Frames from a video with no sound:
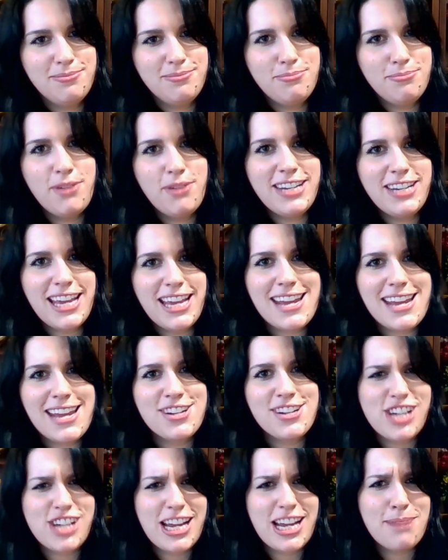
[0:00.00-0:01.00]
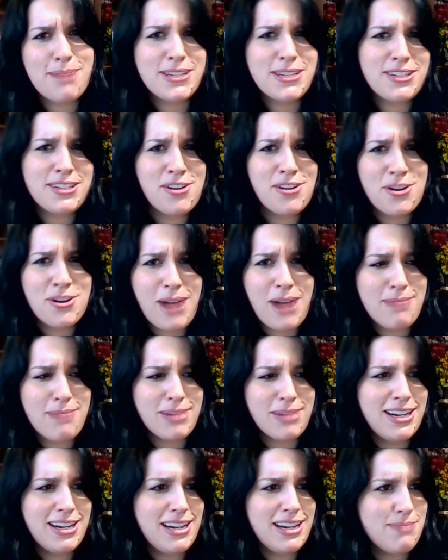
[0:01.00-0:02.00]
moving to Egypt. I don't know why
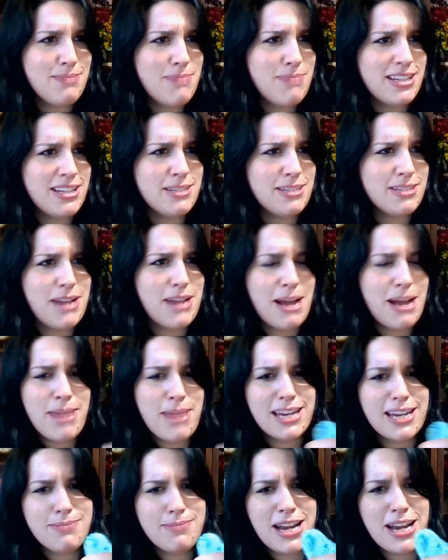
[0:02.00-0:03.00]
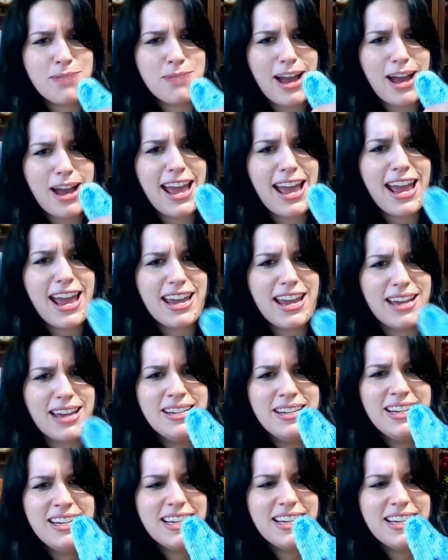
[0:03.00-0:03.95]
I'm gonna need mittens, but I'm making them anyway.